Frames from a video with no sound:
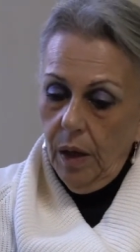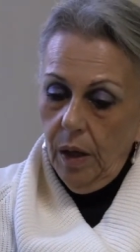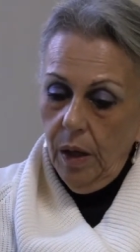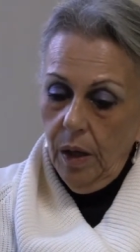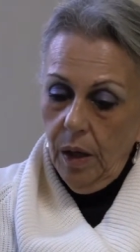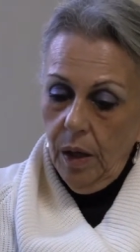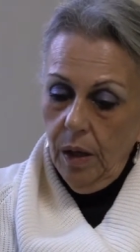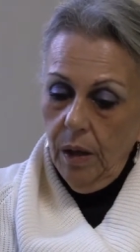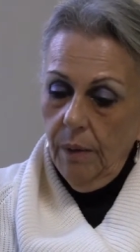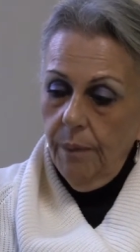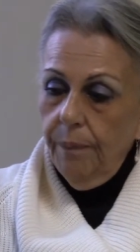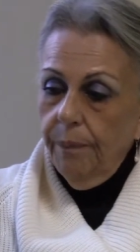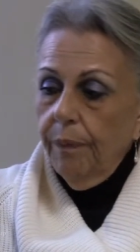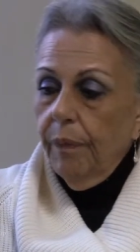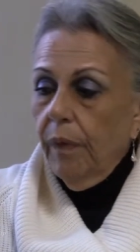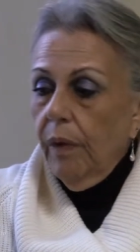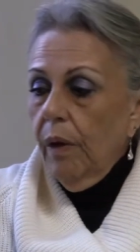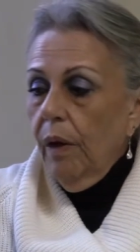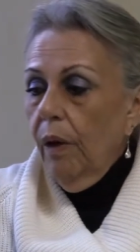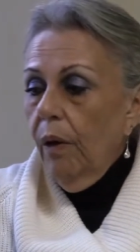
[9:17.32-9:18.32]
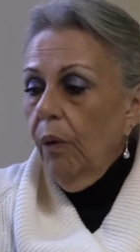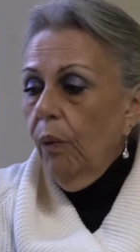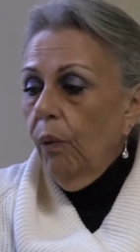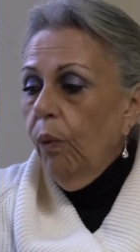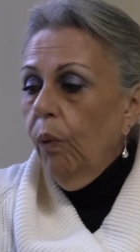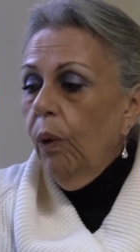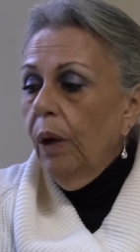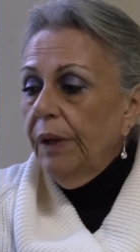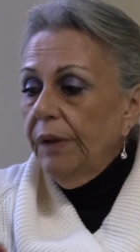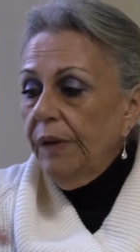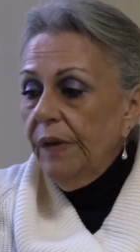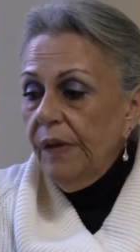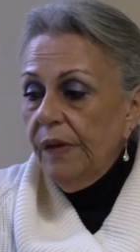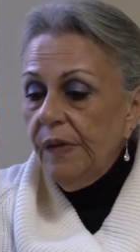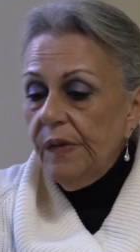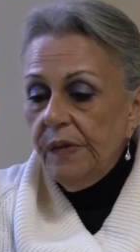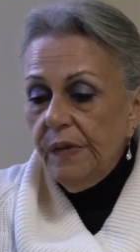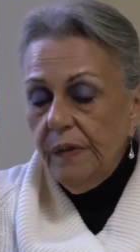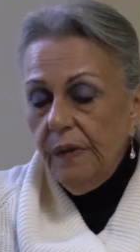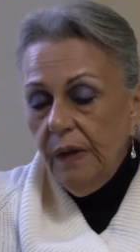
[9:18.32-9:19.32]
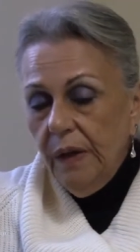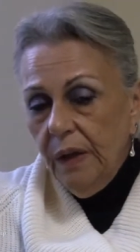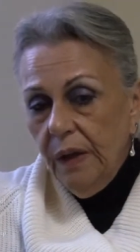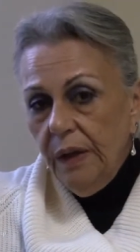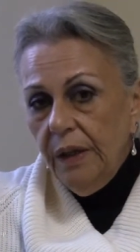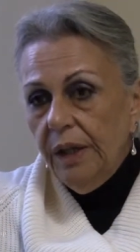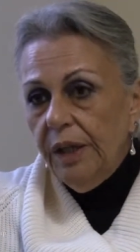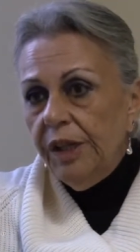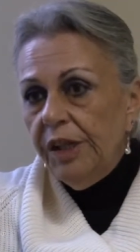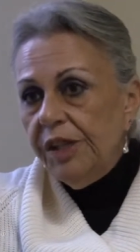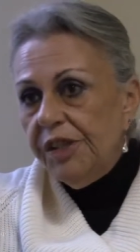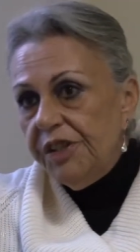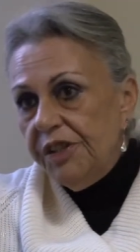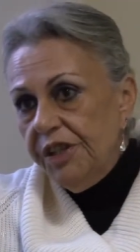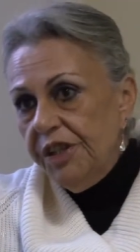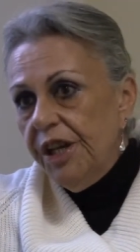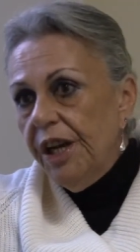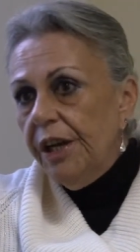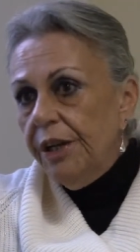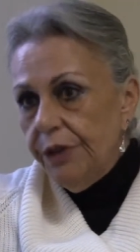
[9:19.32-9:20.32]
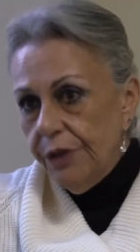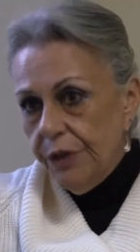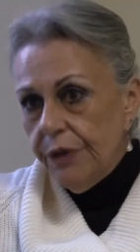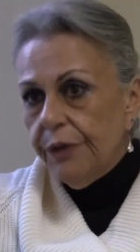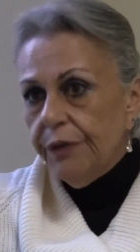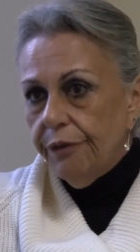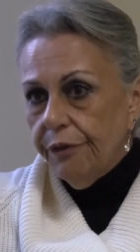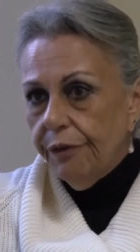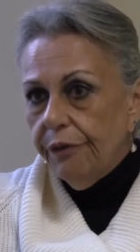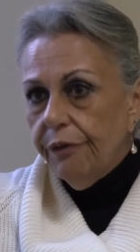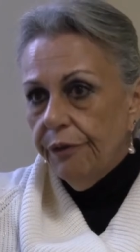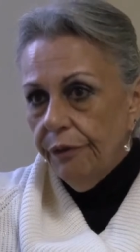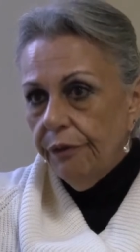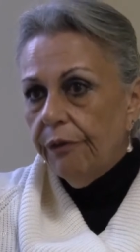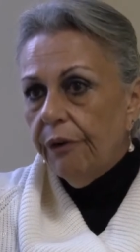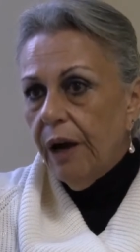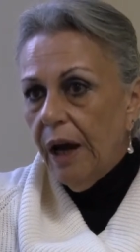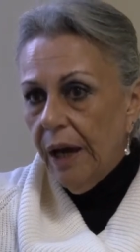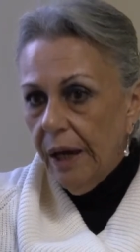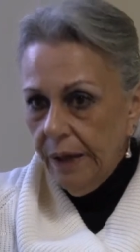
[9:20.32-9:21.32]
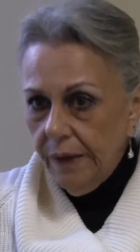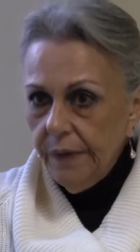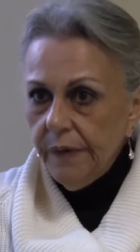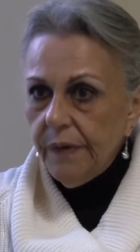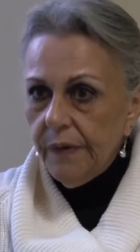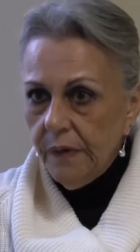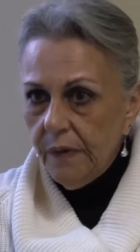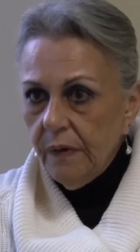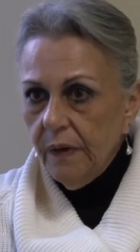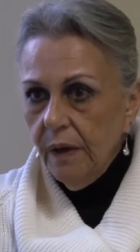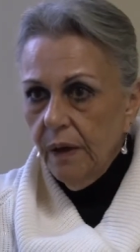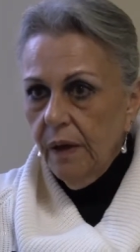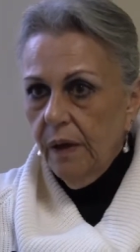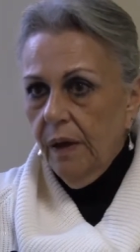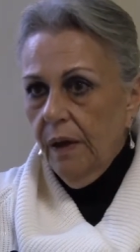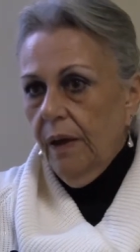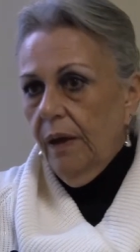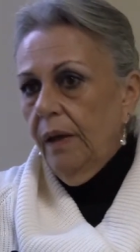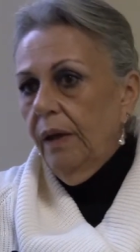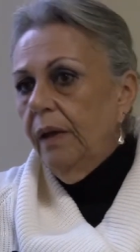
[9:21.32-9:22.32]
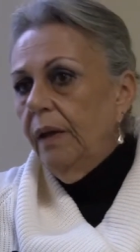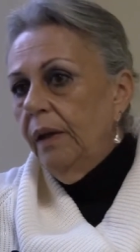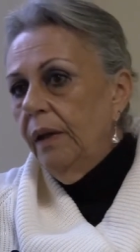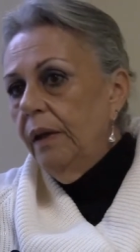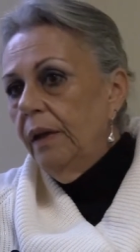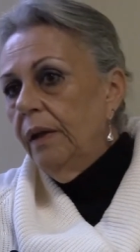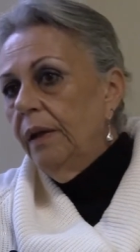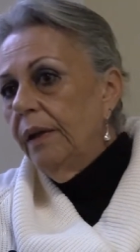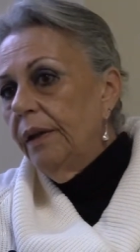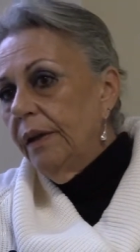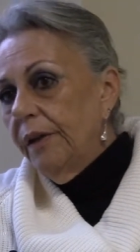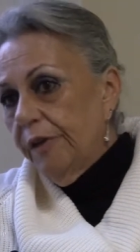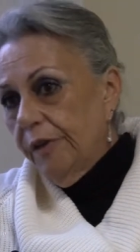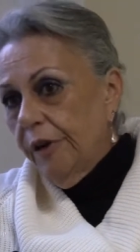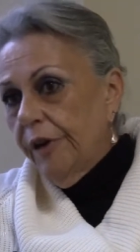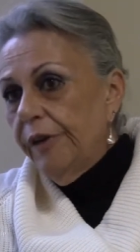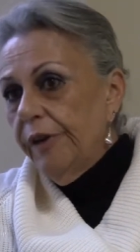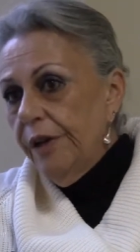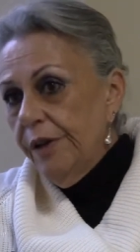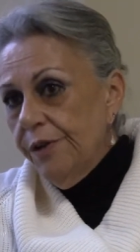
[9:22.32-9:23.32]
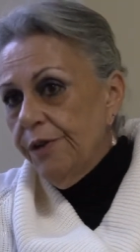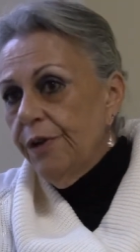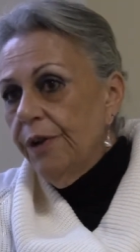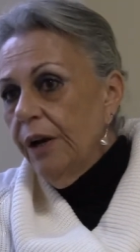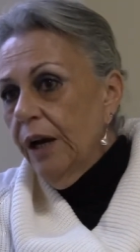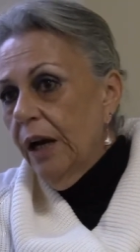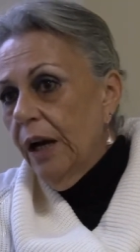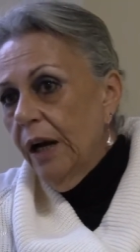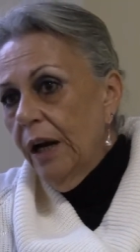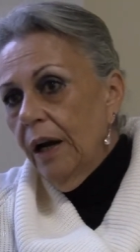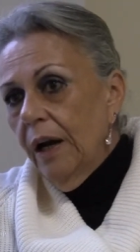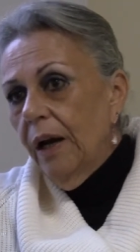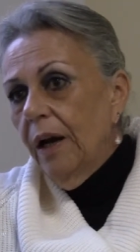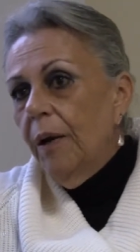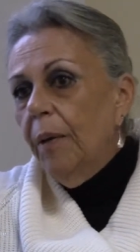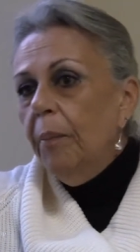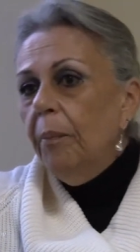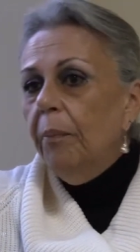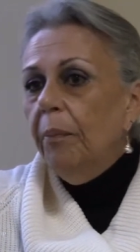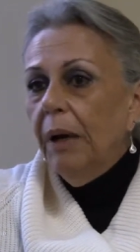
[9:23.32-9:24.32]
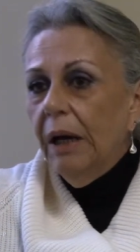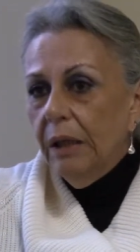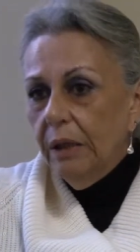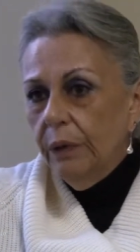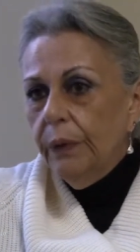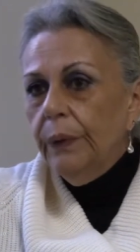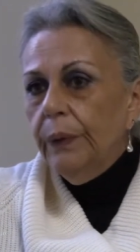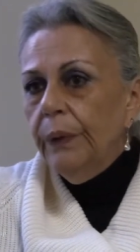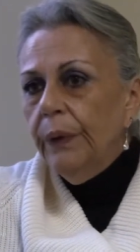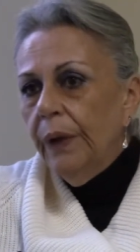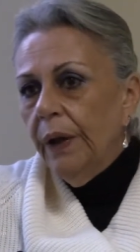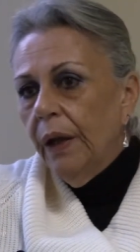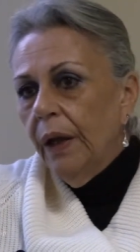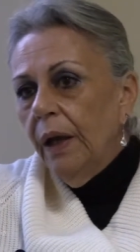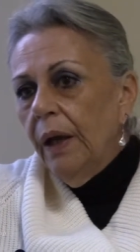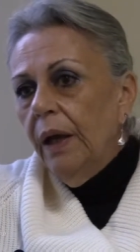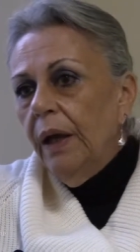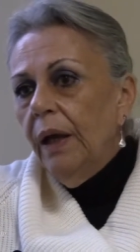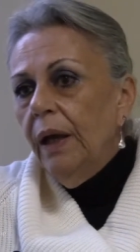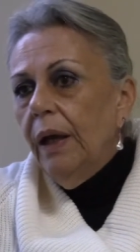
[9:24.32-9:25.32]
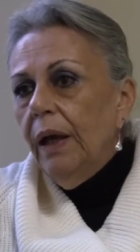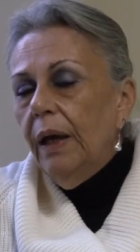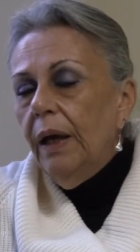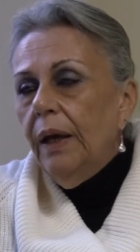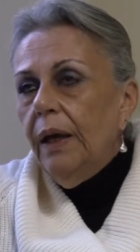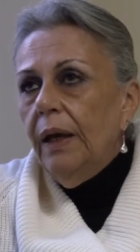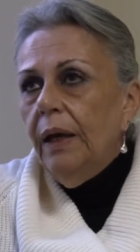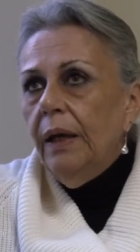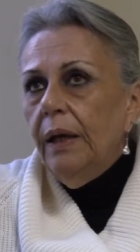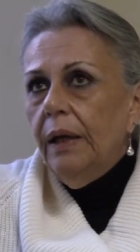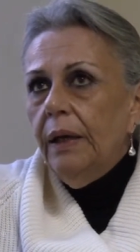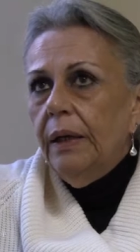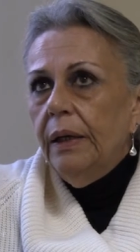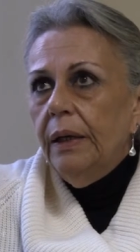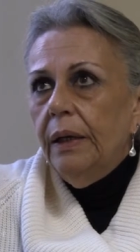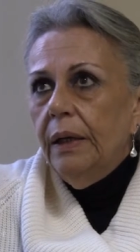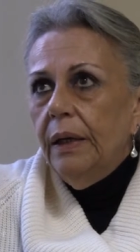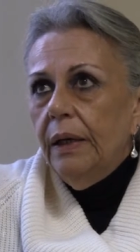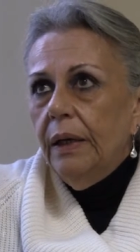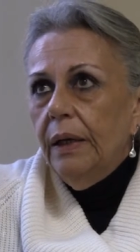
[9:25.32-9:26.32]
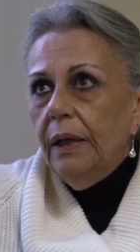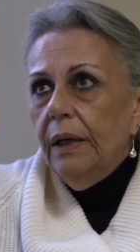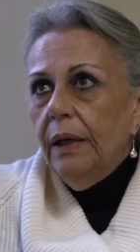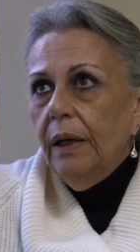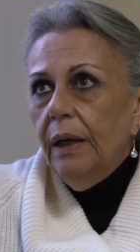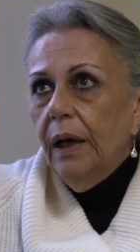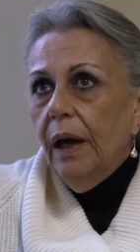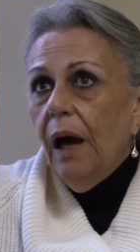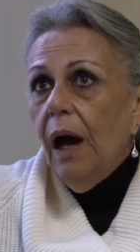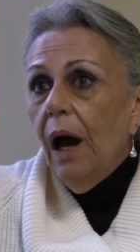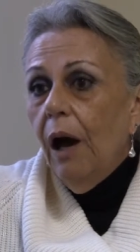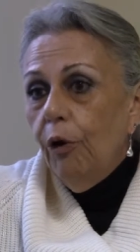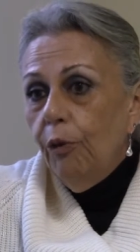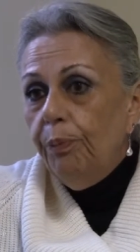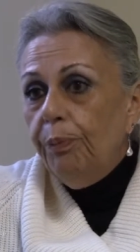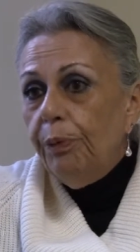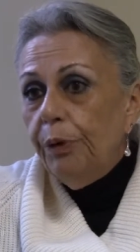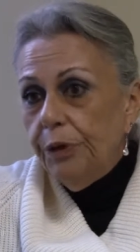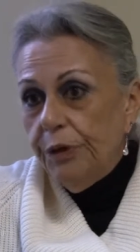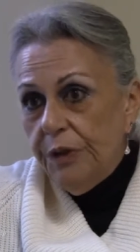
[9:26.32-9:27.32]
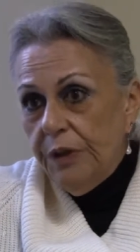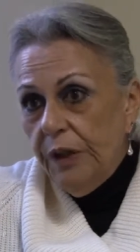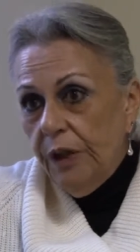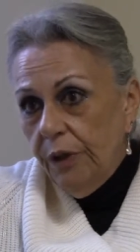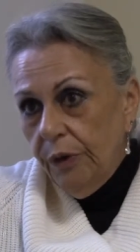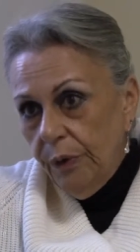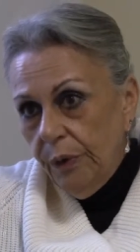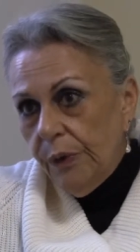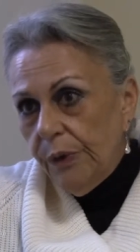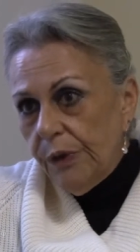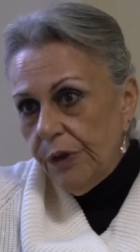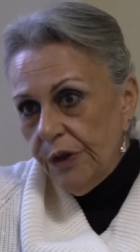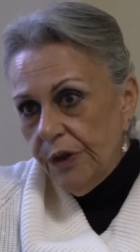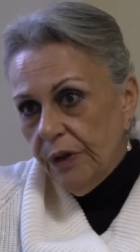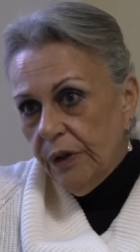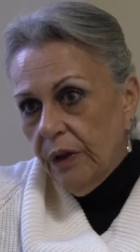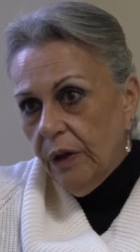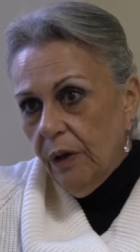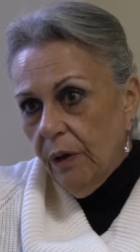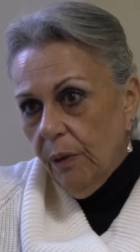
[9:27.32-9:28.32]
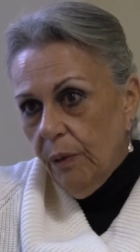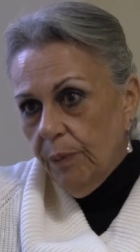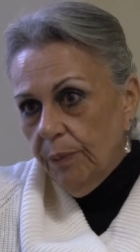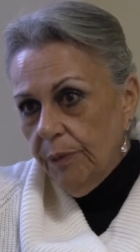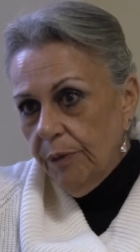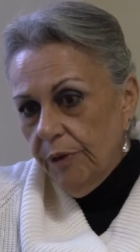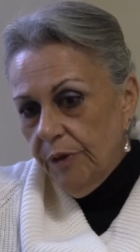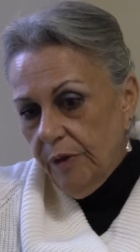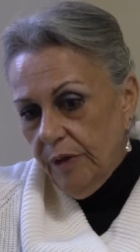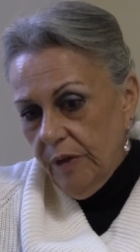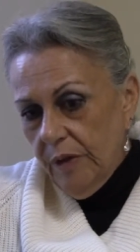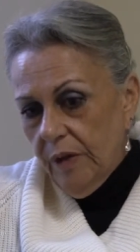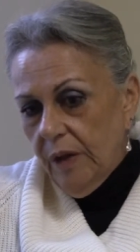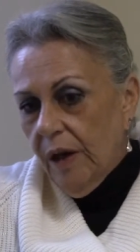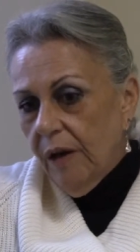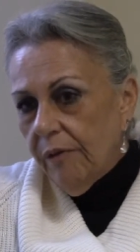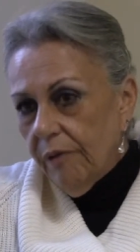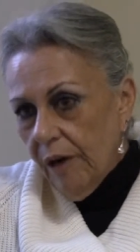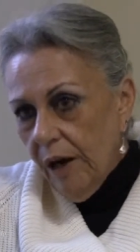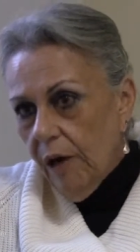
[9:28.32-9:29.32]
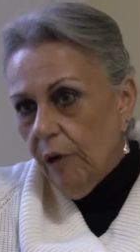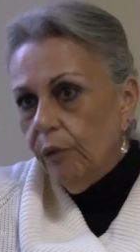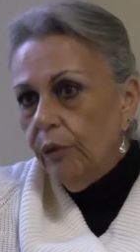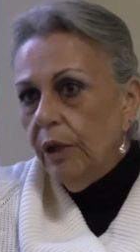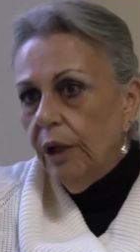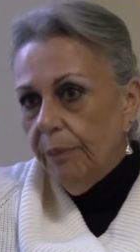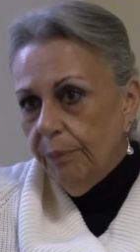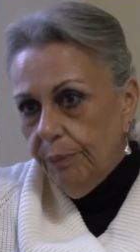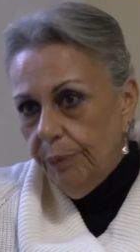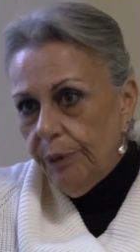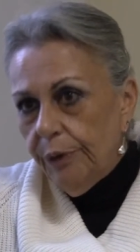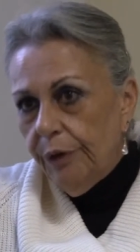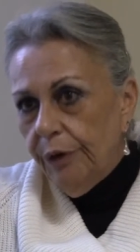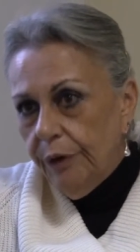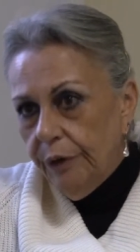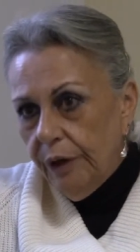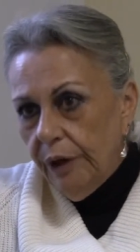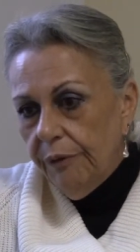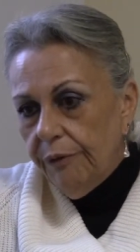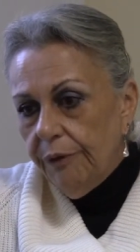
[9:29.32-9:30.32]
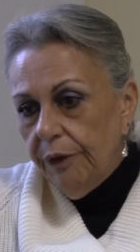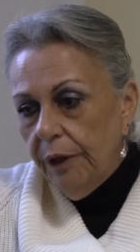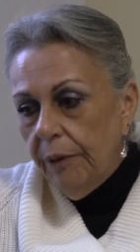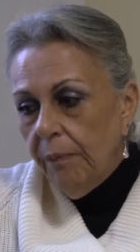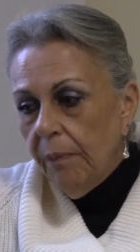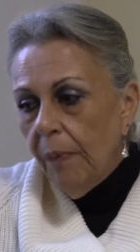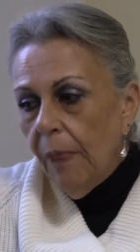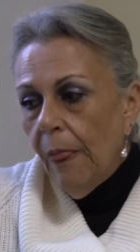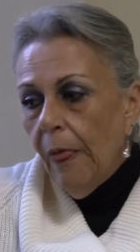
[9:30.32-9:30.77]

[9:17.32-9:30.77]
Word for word: um, what is the initiation rights in the traditional manhood, and how prostitution comes around and pornography,